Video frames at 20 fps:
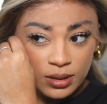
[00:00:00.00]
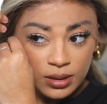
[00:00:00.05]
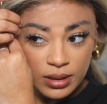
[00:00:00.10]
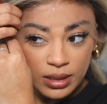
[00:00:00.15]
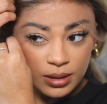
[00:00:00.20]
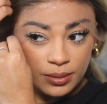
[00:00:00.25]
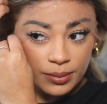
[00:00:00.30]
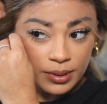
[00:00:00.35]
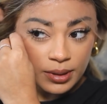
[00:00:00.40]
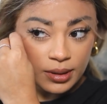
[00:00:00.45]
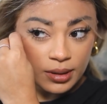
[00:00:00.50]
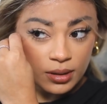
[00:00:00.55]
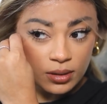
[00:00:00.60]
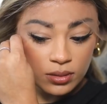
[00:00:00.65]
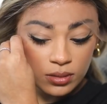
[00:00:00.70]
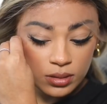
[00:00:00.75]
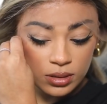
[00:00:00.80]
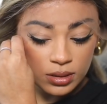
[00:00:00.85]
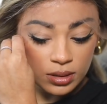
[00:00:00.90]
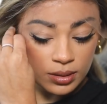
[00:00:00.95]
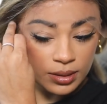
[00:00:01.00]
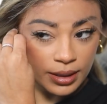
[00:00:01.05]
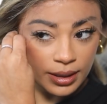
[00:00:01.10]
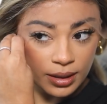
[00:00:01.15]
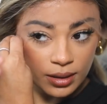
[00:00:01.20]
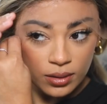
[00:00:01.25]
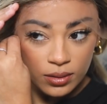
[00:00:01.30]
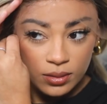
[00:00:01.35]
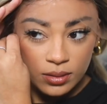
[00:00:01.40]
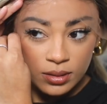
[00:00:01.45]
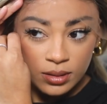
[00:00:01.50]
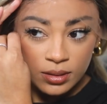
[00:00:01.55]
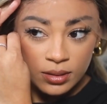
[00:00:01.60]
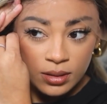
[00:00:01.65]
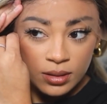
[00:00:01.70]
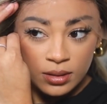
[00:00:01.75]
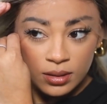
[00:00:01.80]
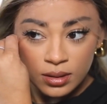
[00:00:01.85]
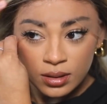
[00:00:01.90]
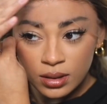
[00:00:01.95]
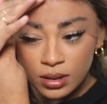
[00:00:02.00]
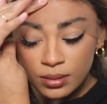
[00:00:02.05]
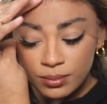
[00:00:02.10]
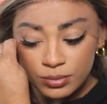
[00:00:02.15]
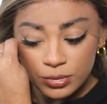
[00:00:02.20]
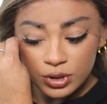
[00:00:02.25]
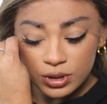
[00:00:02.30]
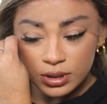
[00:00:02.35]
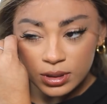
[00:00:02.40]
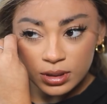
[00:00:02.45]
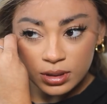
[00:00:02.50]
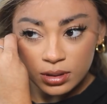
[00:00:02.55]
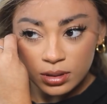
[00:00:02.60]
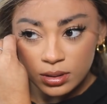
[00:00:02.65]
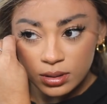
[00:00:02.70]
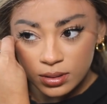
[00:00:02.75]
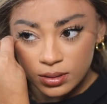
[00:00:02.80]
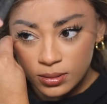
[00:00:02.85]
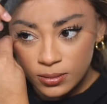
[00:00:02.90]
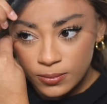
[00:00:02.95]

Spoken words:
There we go. So now I'm just gonna